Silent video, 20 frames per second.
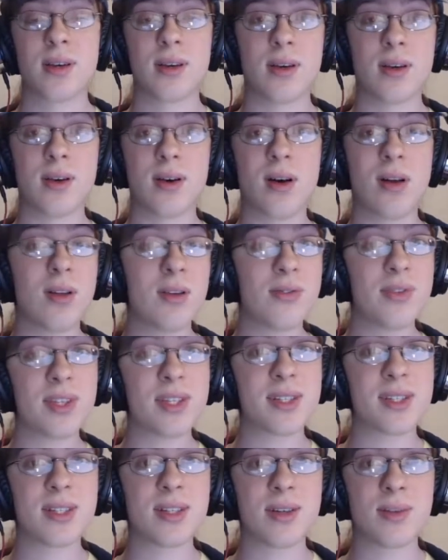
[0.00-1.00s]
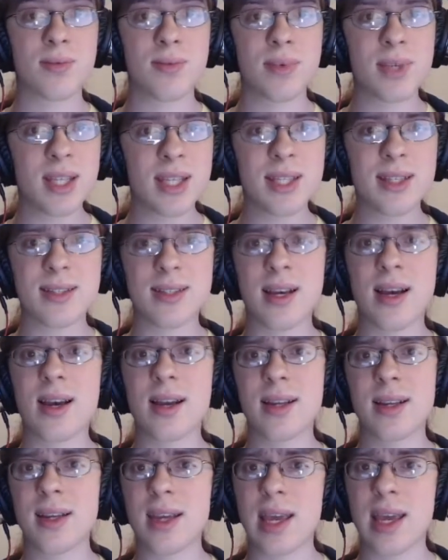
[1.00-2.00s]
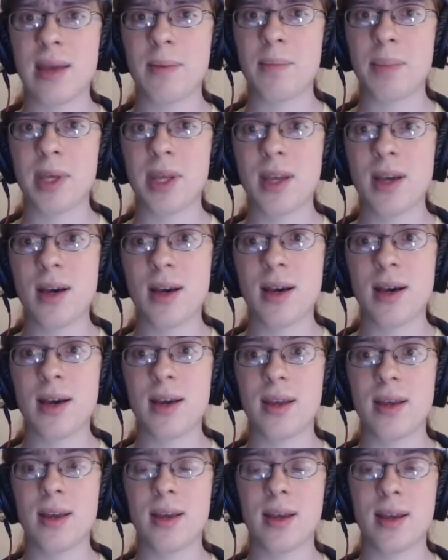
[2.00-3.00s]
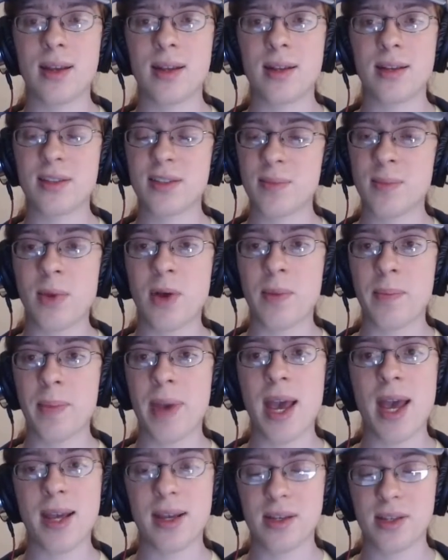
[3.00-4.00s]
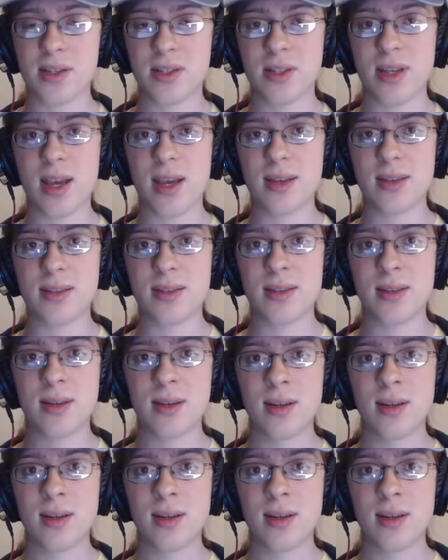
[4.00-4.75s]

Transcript: All of this in a really tiny API and a small package size.